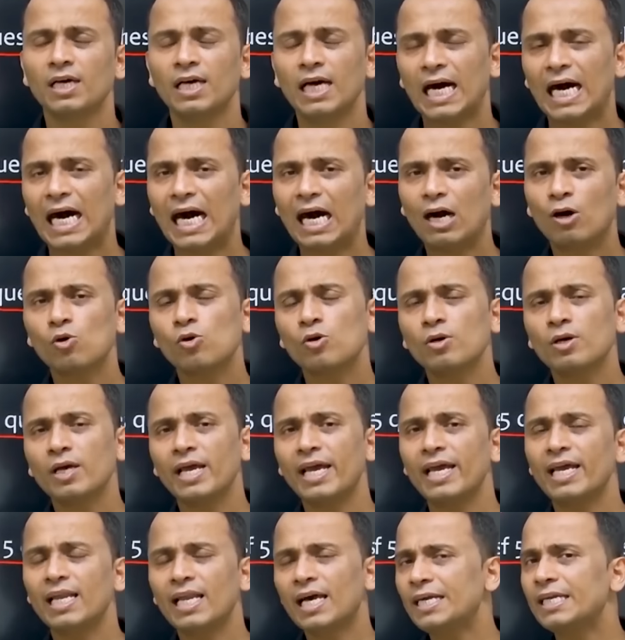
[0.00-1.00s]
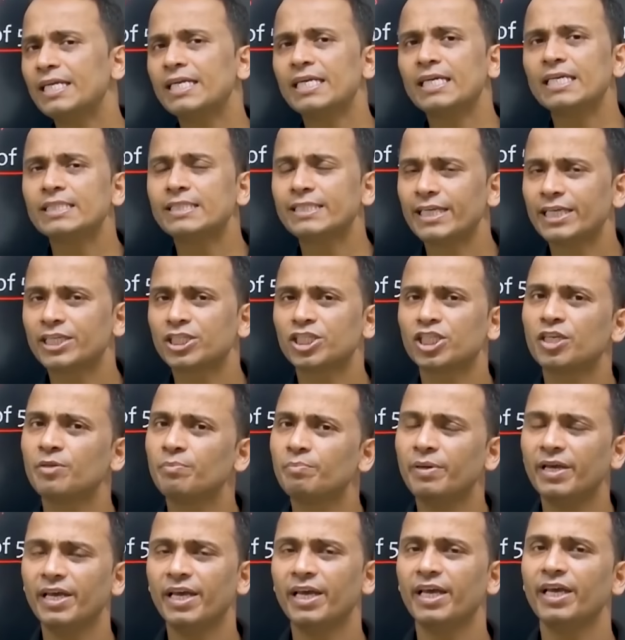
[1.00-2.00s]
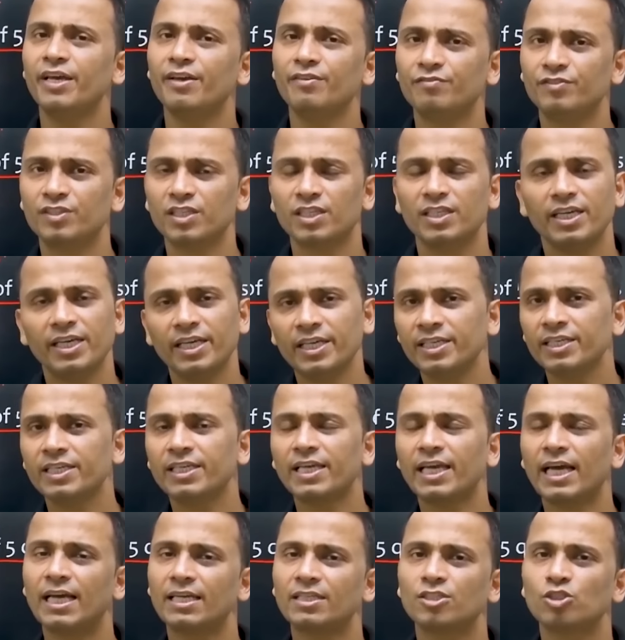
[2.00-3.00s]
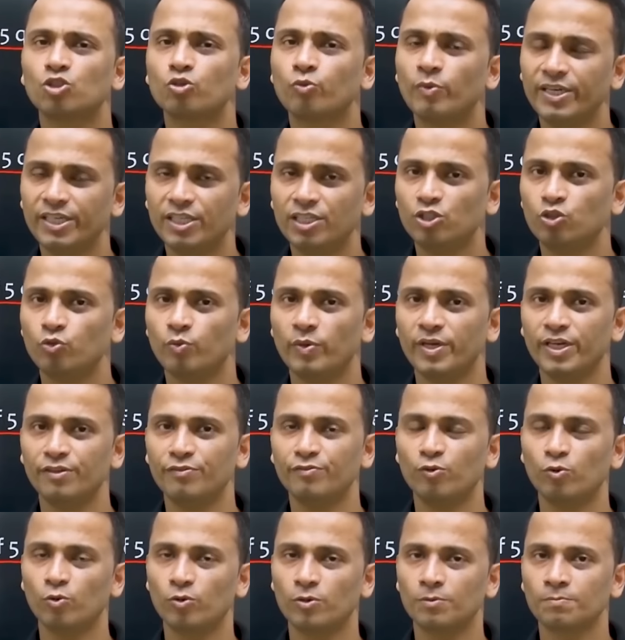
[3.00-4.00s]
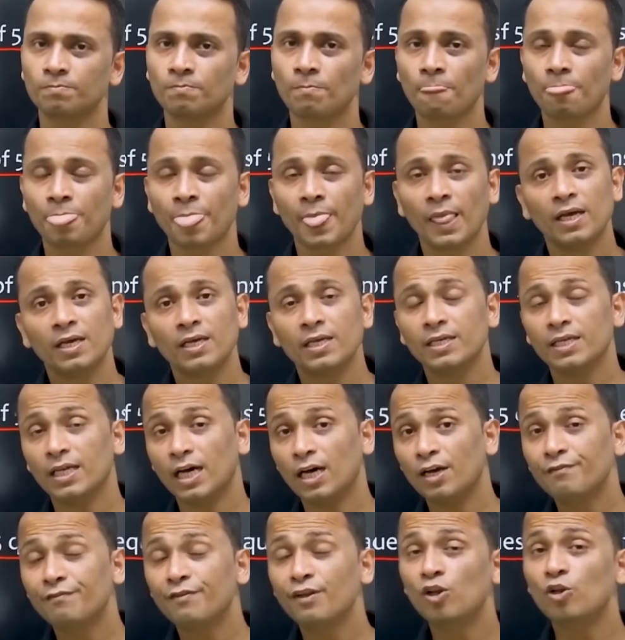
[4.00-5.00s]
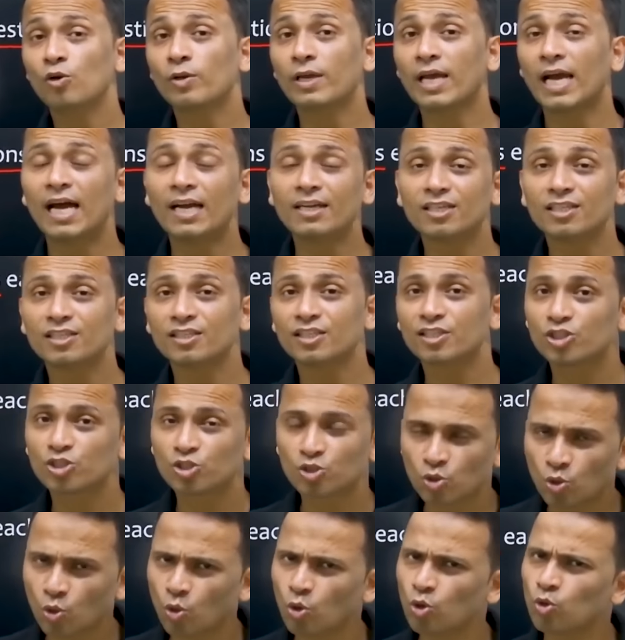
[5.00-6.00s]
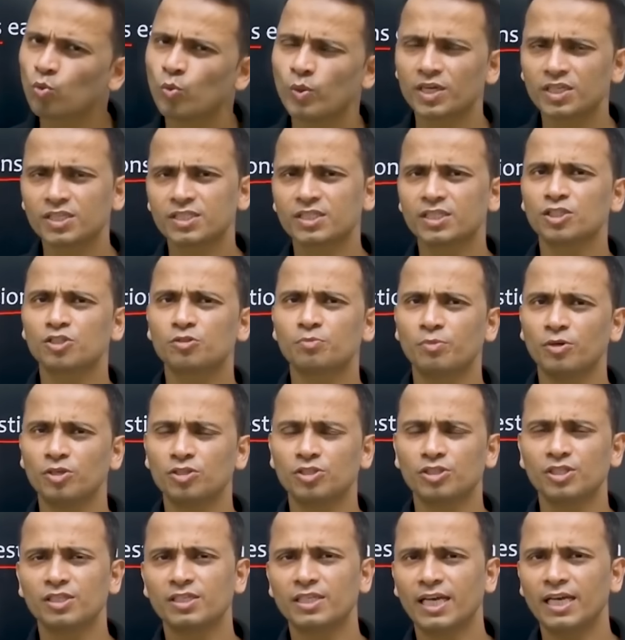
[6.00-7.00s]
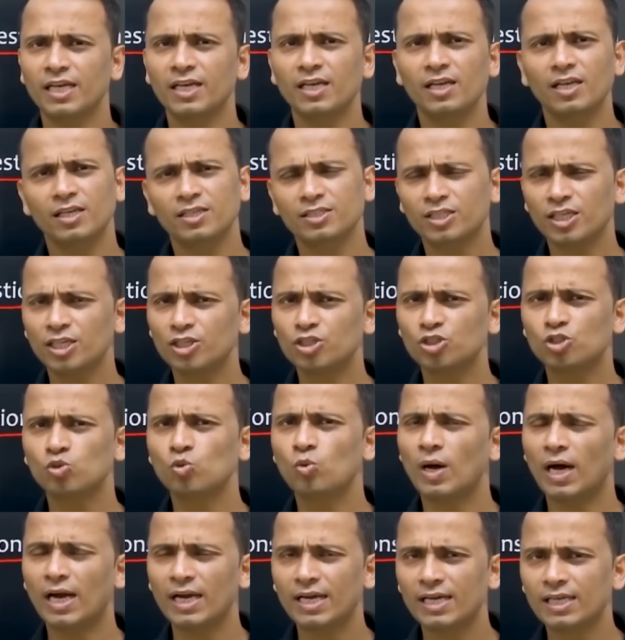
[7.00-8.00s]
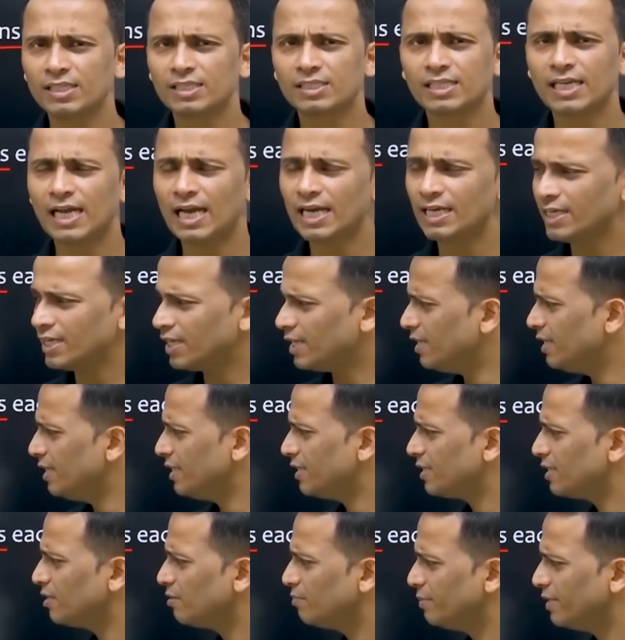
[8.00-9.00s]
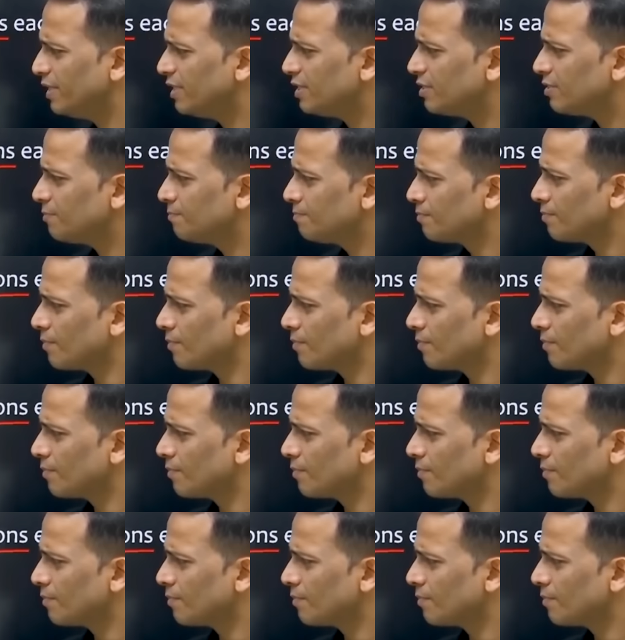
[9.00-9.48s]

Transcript: how LRDI section behaved in CAT 2024. Now, if we look at the score versus percentile, just to understand a little bit,